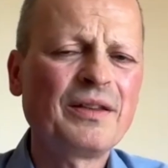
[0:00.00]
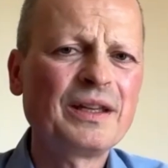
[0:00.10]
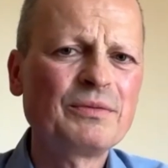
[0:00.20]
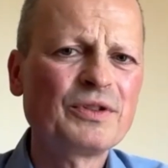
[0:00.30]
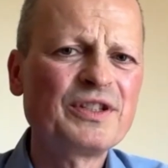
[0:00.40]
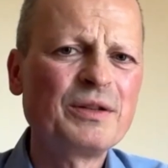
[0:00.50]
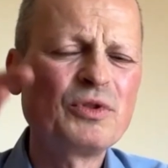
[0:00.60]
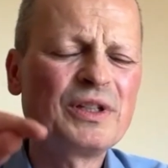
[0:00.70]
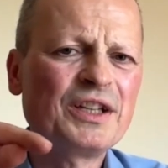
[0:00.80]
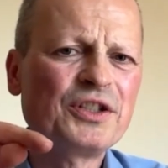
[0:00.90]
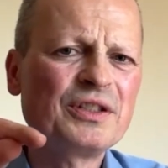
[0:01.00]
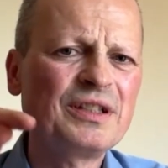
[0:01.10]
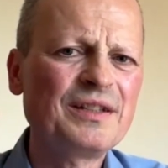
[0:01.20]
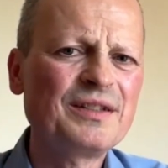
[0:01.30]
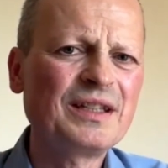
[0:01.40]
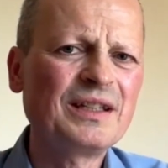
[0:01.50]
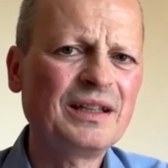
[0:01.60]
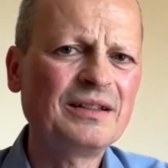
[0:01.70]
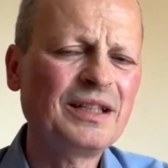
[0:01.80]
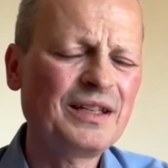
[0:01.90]
That was simulation testing
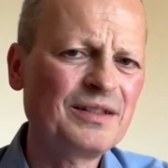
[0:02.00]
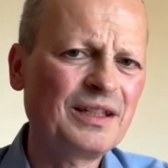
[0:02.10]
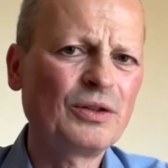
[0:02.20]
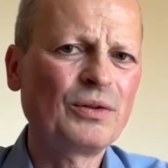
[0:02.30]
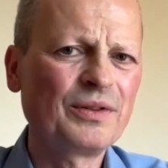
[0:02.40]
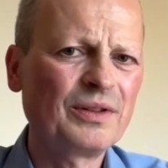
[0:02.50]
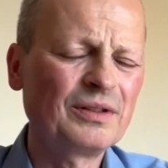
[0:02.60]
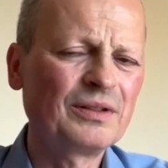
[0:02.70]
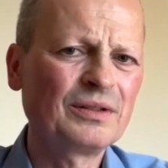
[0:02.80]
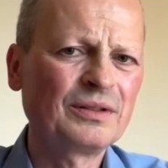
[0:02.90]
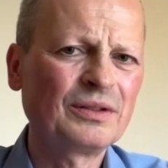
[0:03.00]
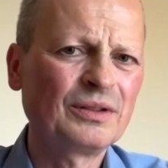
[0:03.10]
and testing on the